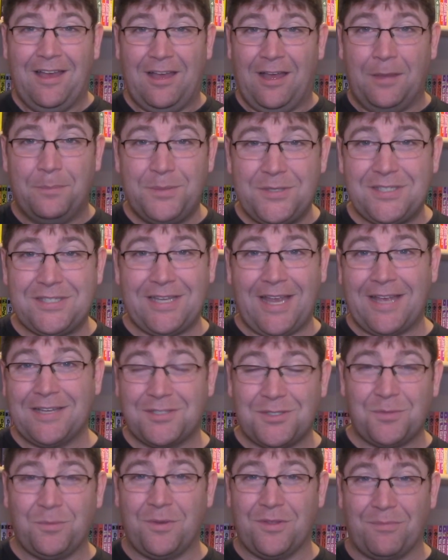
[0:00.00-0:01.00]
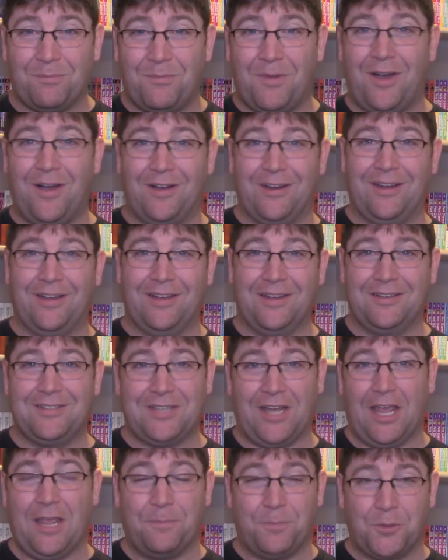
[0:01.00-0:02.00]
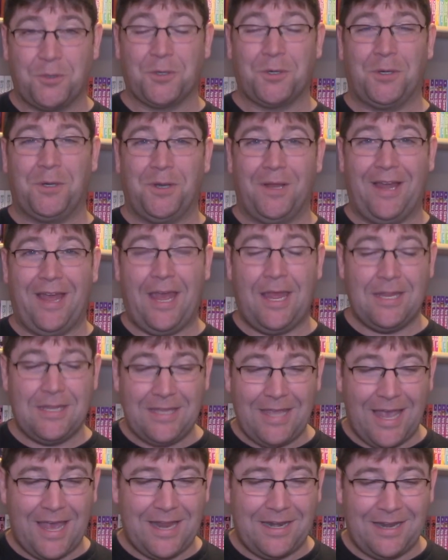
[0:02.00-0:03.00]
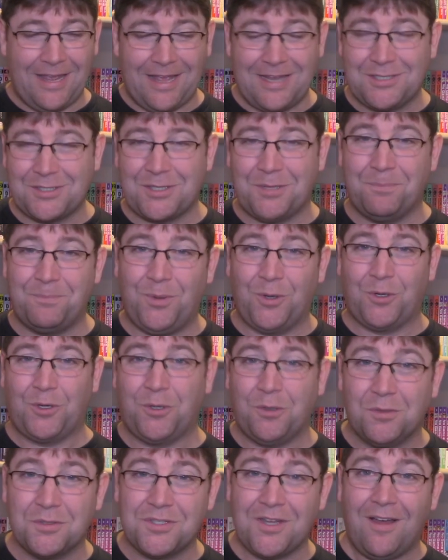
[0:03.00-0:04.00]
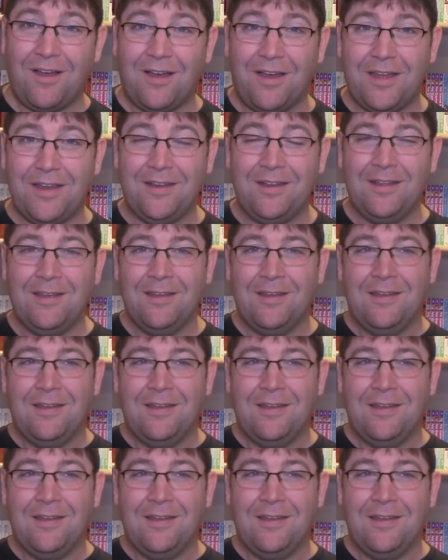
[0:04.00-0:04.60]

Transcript: obsessed with manga type girl. And yet, as the book goes on,